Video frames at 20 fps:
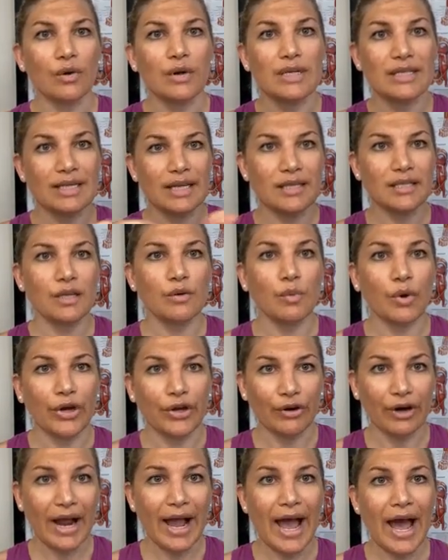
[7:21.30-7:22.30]
assessing where
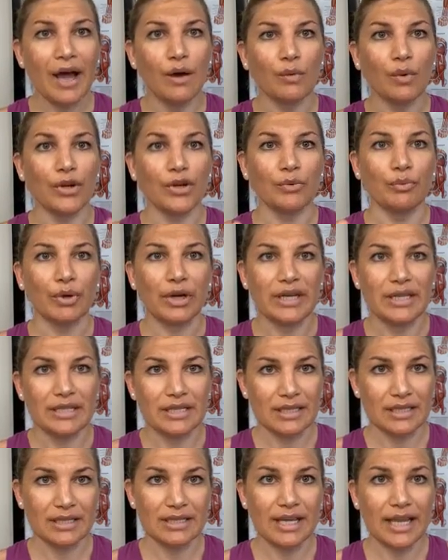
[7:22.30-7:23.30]
you're at, what you're bringing
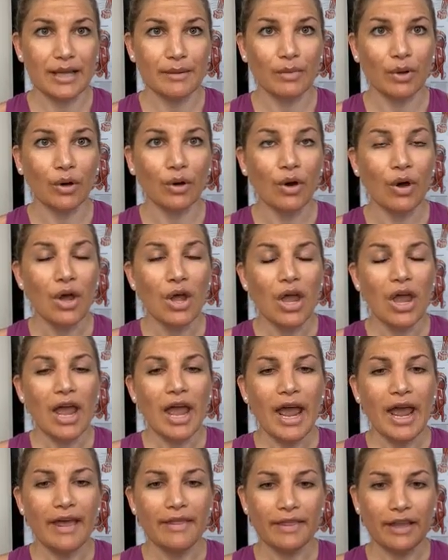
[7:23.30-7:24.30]
to the table,
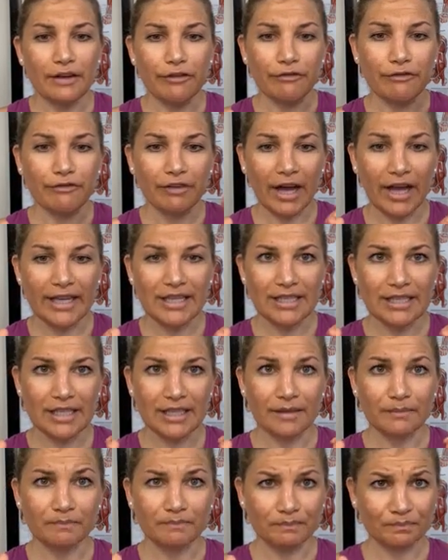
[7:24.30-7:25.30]
and then
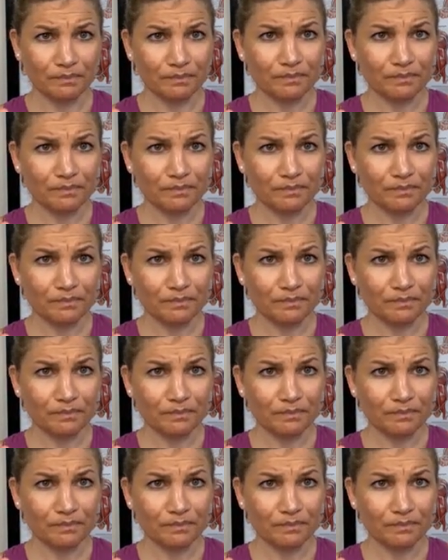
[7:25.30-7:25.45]
finding